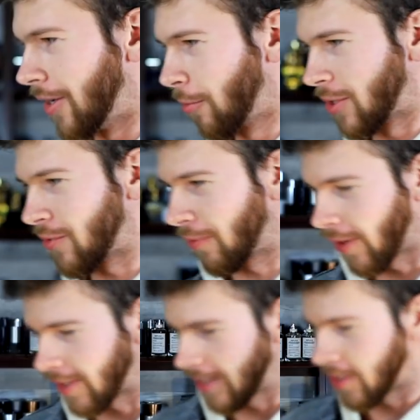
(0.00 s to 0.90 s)
You know what's
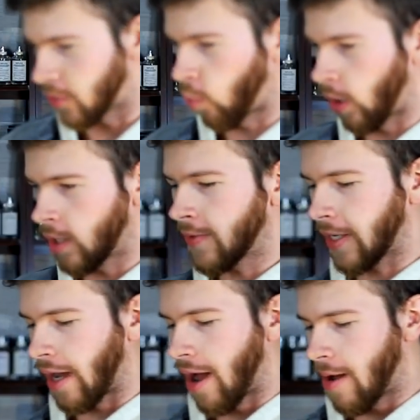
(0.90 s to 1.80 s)
funny is one of
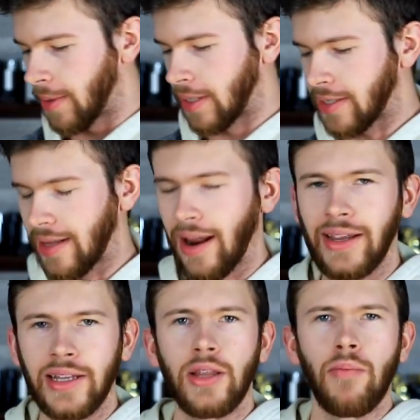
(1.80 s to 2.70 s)
the comments that I
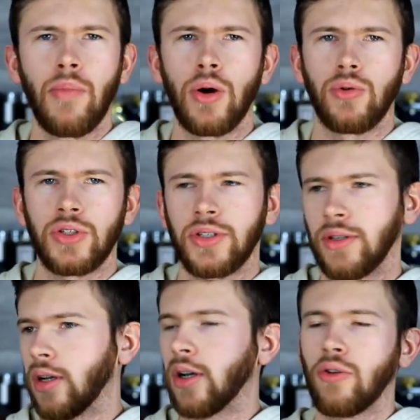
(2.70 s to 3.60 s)
get the
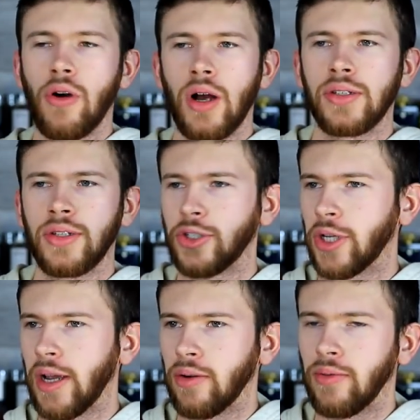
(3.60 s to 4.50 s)
most across the
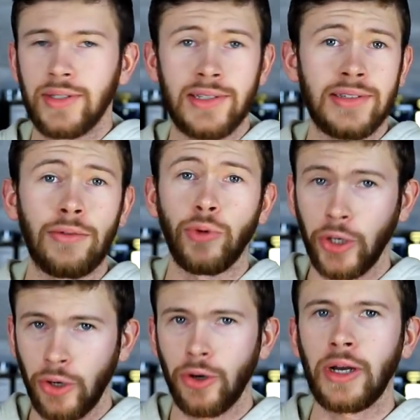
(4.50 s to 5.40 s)
channel, this is a
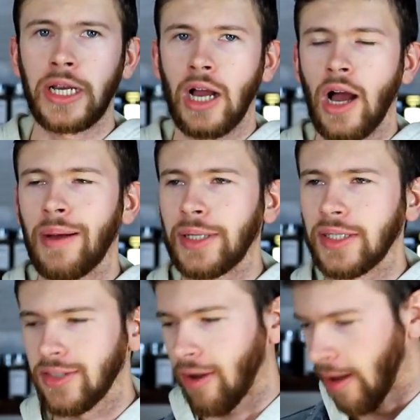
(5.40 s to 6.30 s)
recurring
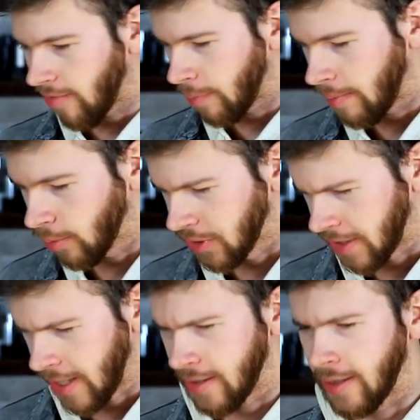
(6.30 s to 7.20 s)
comment, is I'll have people
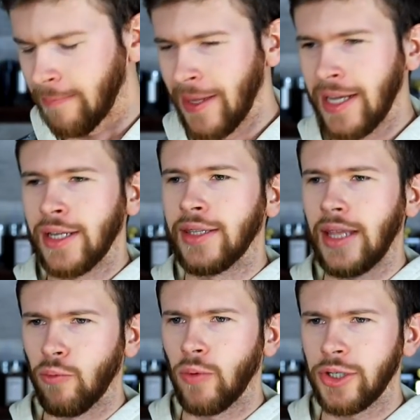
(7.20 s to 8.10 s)
say that
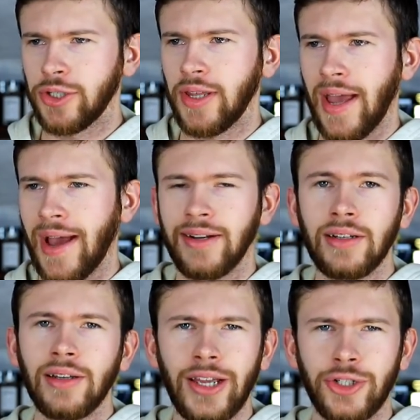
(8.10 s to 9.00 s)
they wish they had a
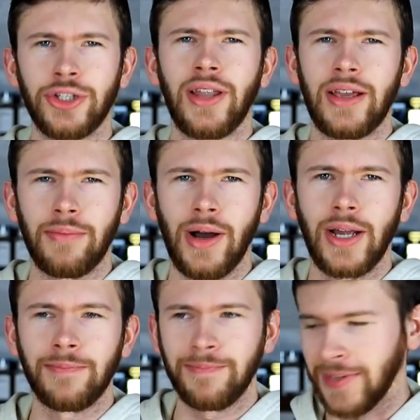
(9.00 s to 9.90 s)
collection like
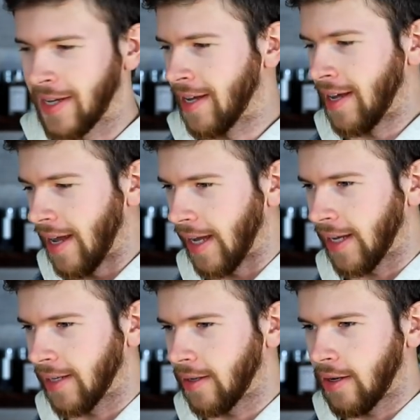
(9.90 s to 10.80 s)
mine.
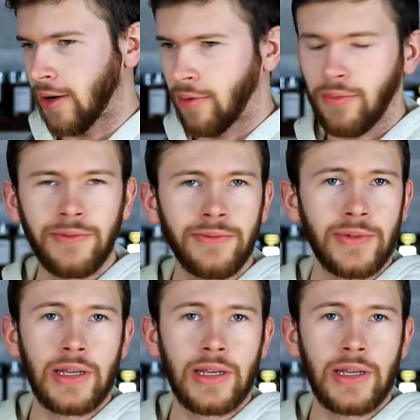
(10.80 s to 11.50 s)
And, you know,